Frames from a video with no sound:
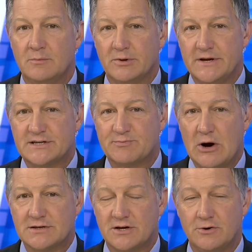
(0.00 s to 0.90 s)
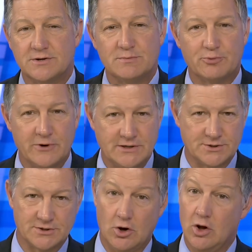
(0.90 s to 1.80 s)
Police, prosecutors, and
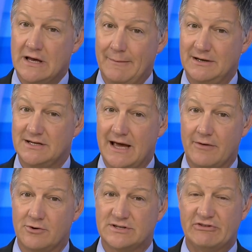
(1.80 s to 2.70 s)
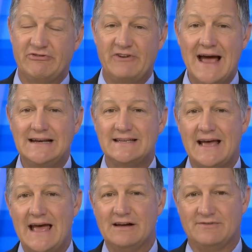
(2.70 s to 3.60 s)
preachers all coming together to fight
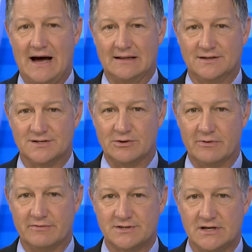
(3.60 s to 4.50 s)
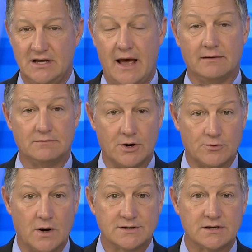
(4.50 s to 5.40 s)
gang violence in the River City and
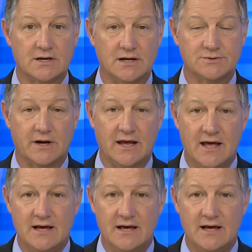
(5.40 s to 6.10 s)
across the country.